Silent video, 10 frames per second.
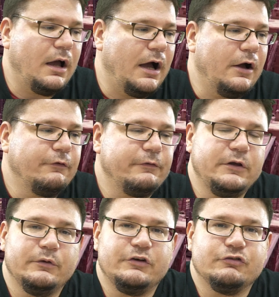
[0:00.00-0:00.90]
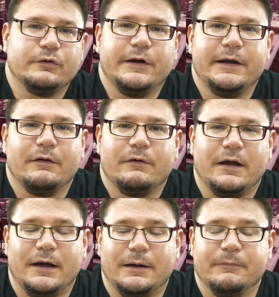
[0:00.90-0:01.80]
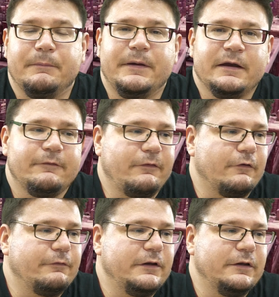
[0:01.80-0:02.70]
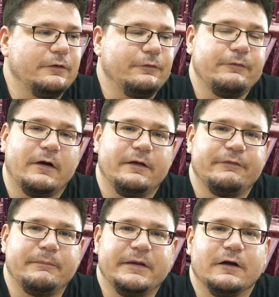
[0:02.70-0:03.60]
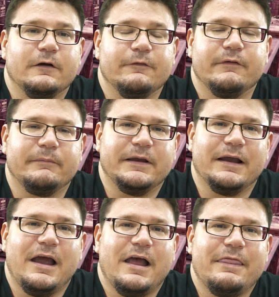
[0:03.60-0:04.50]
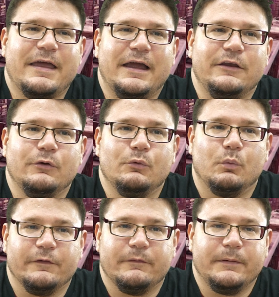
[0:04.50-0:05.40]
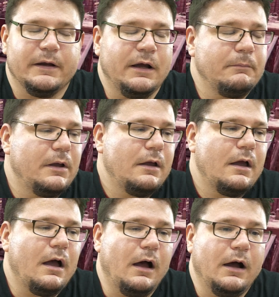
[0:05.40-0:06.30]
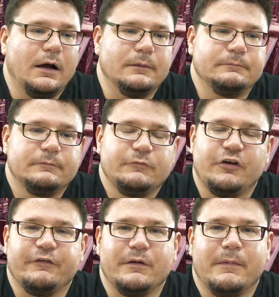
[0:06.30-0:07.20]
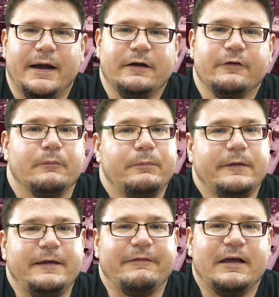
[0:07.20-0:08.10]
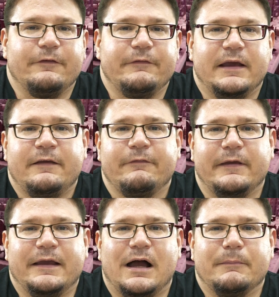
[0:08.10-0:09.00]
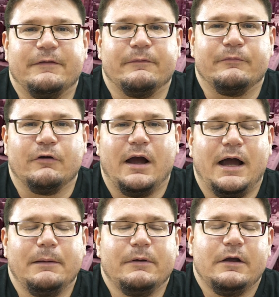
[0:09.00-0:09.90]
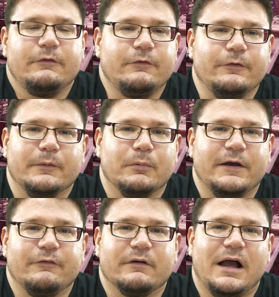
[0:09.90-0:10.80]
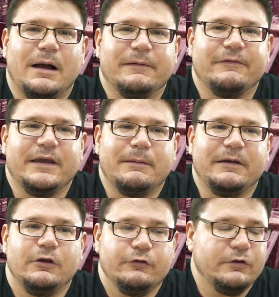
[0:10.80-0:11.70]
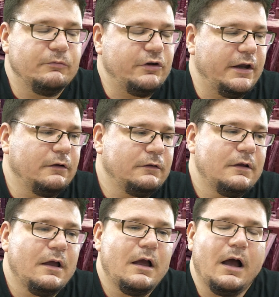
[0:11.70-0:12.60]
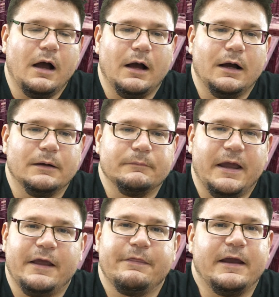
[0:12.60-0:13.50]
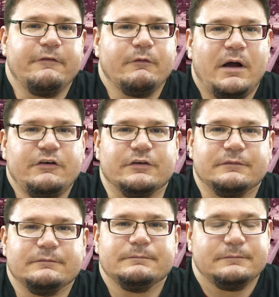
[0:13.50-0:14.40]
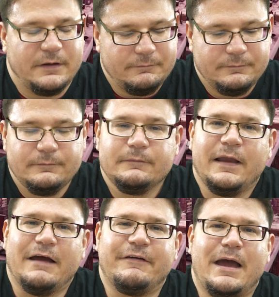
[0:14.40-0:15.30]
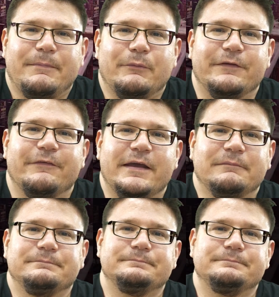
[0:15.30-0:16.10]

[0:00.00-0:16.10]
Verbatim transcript: Uh, hopefully you enjoyed um, the picks. Hopefully you saw something or heard something that you want to pick up. Um, just a reminder to please LCS, like, comment, and subscribe to the Brainstorm Comics and Gaming YouTube channel. Um, and thank you for watching. Have a happy Wednesday.